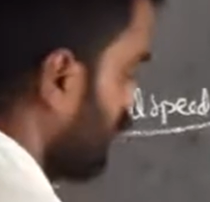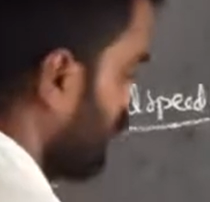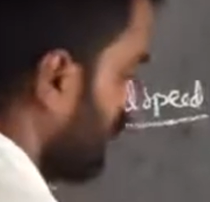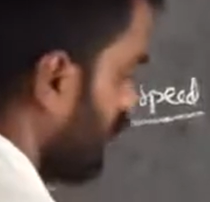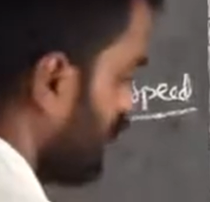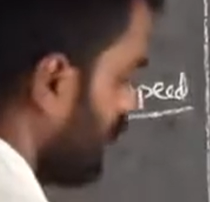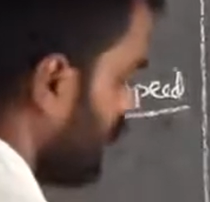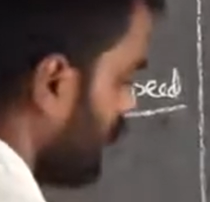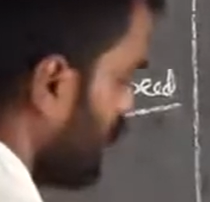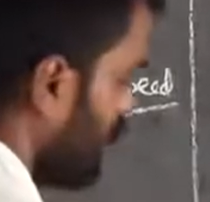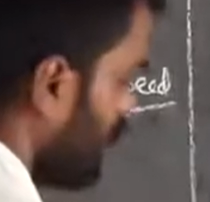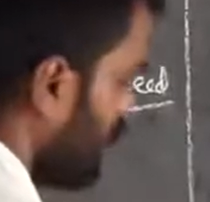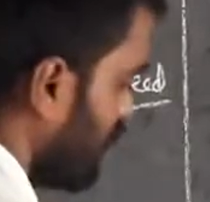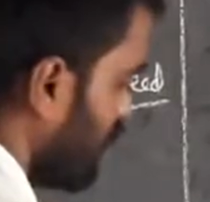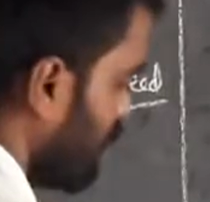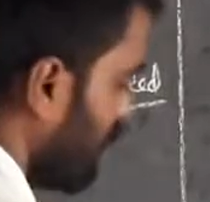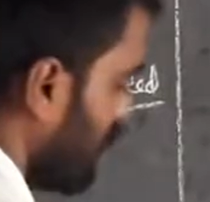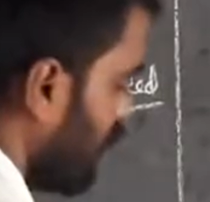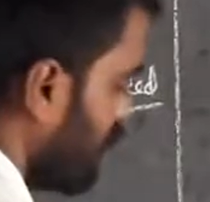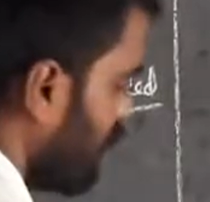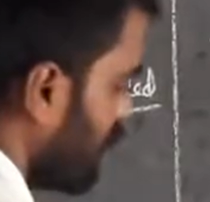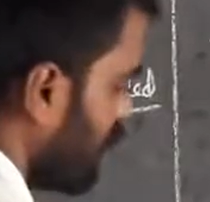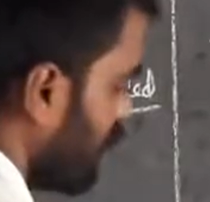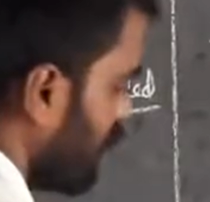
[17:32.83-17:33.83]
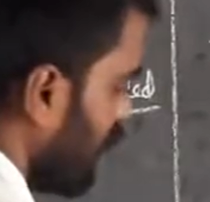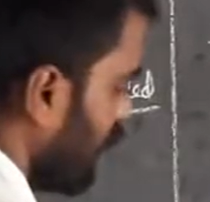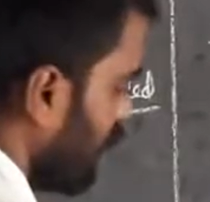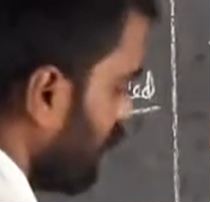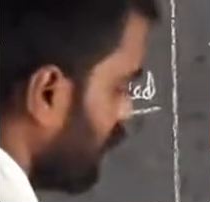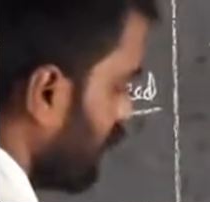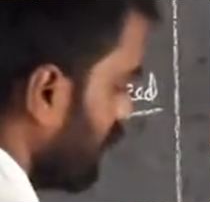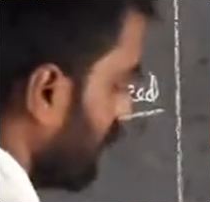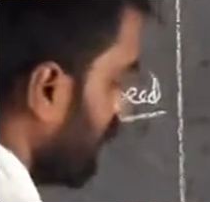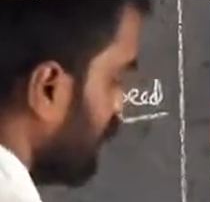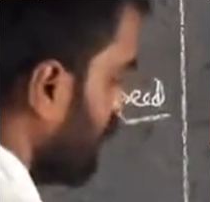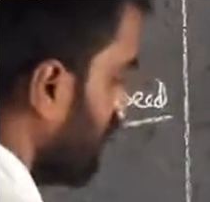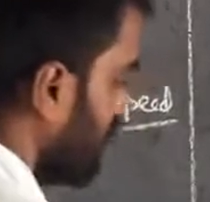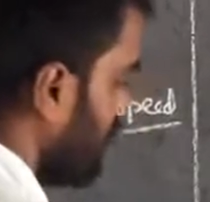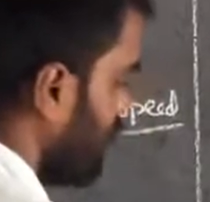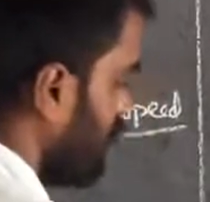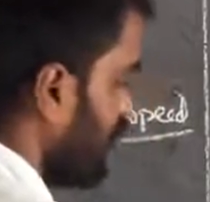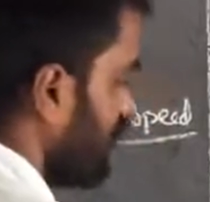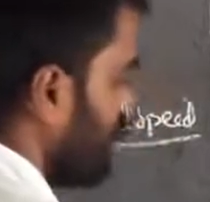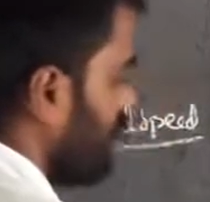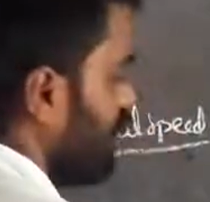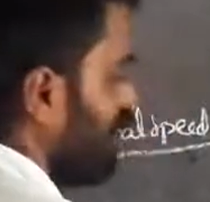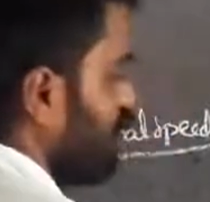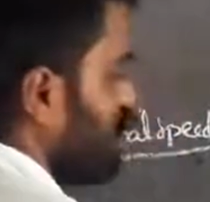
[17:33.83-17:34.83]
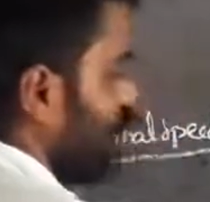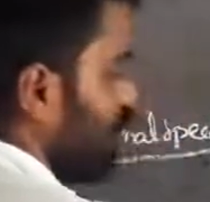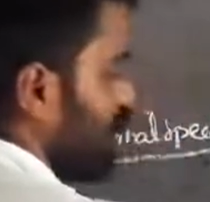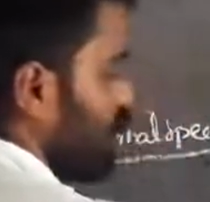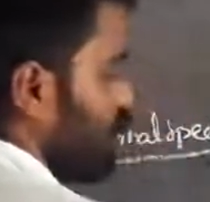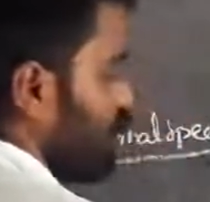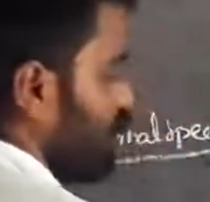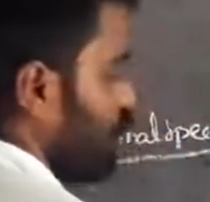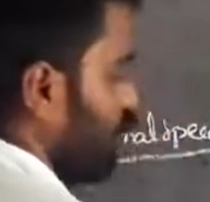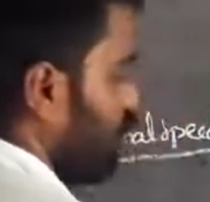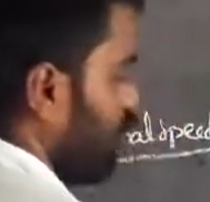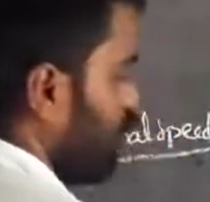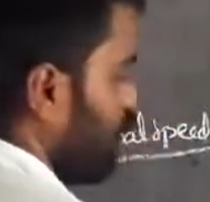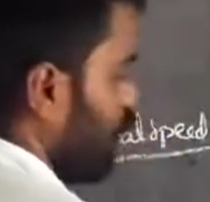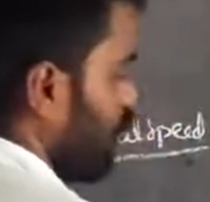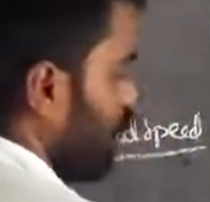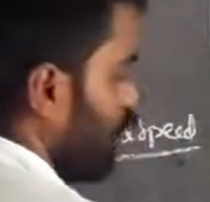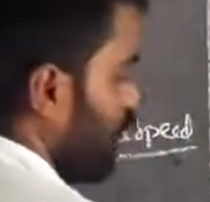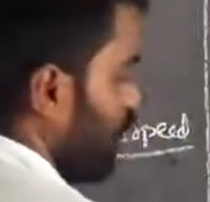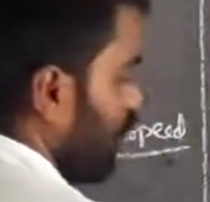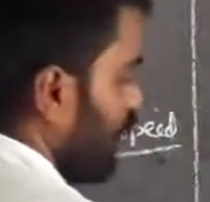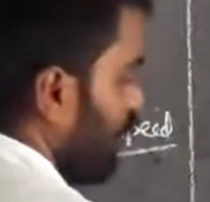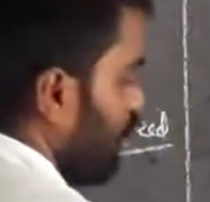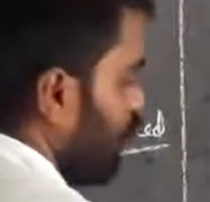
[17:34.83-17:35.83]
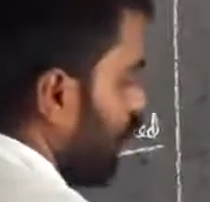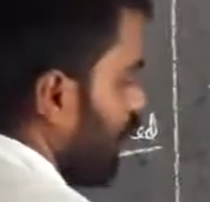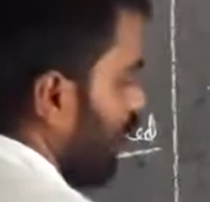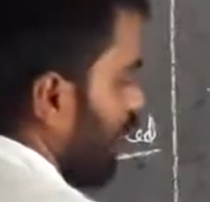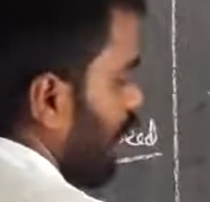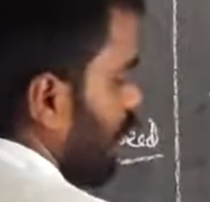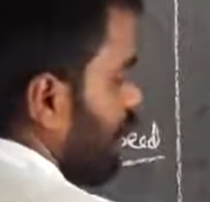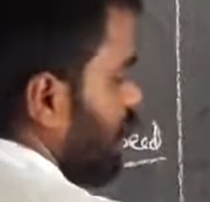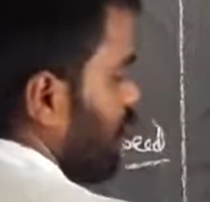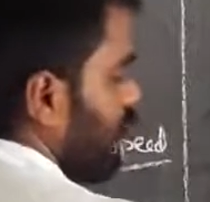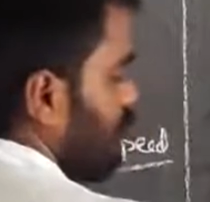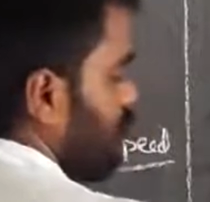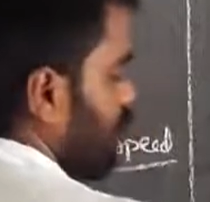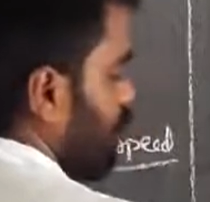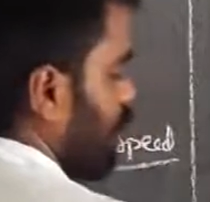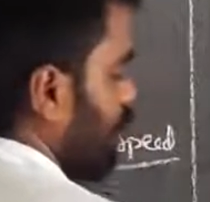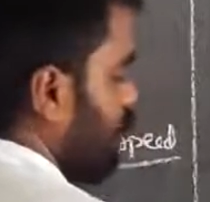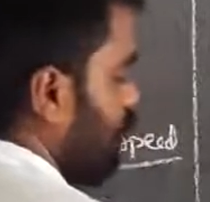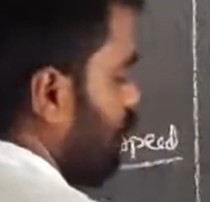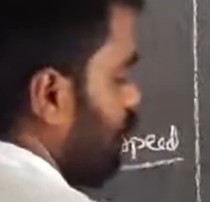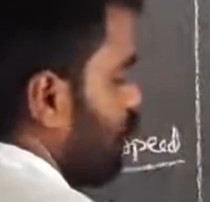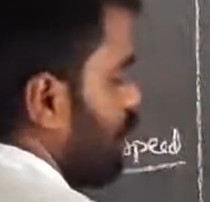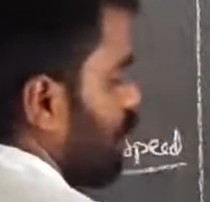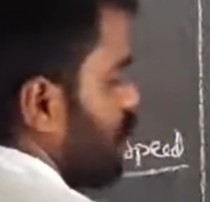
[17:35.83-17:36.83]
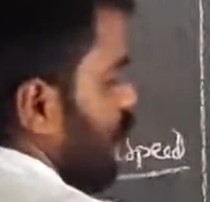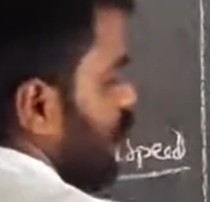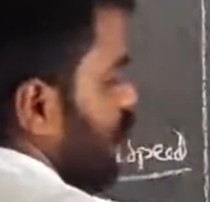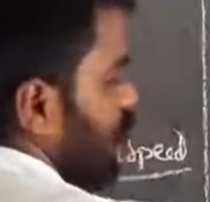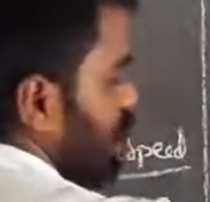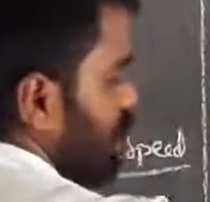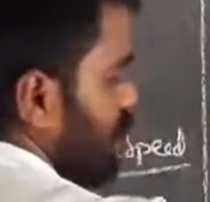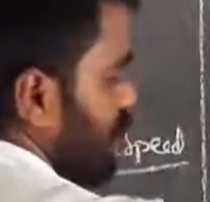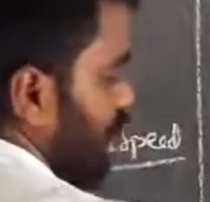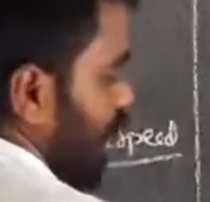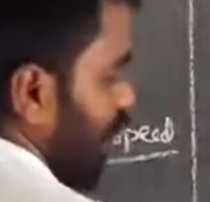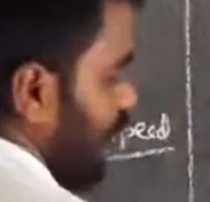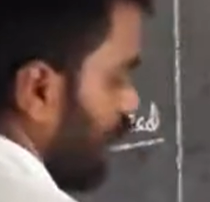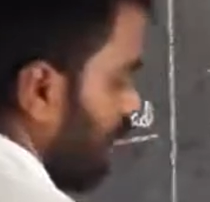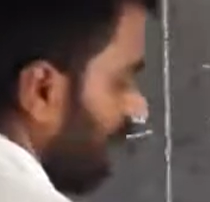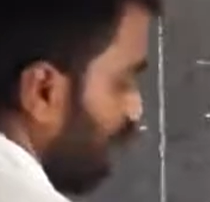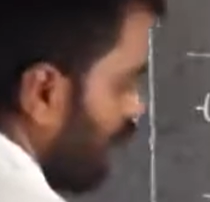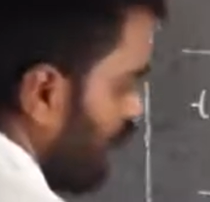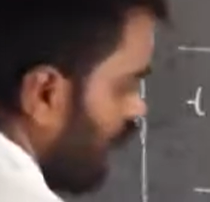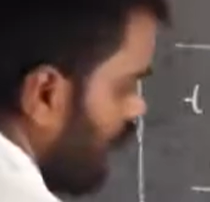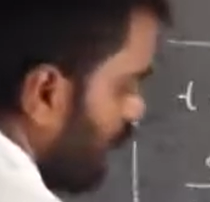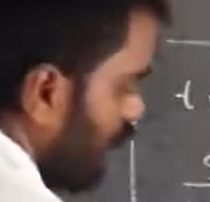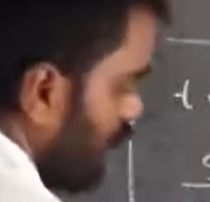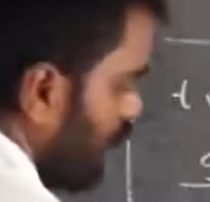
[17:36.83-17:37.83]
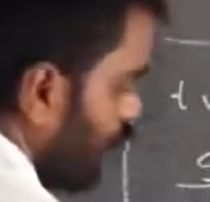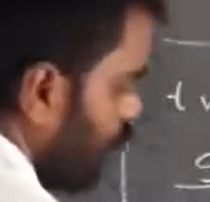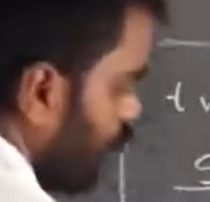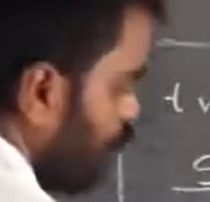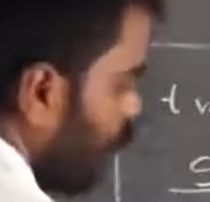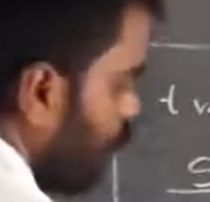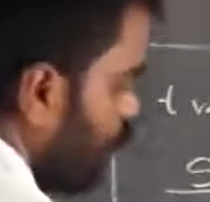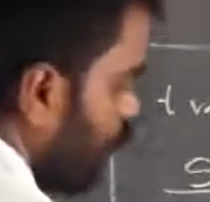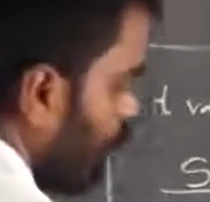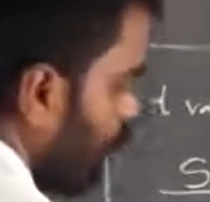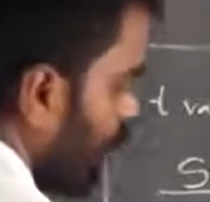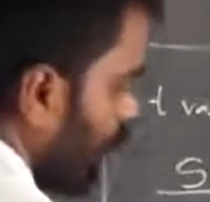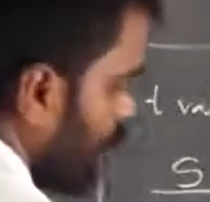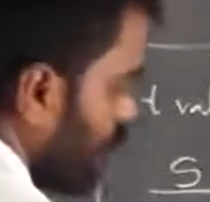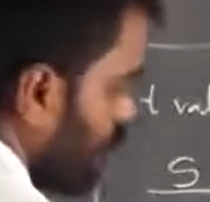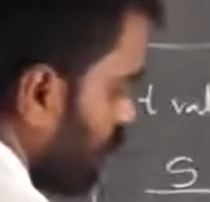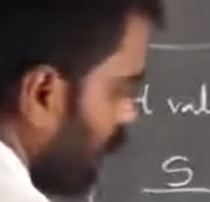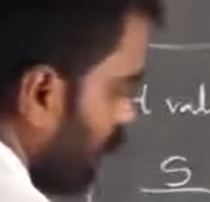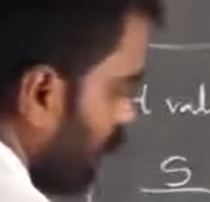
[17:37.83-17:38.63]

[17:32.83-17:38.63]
this is changed like this. So when you take this one to the right side, u plus v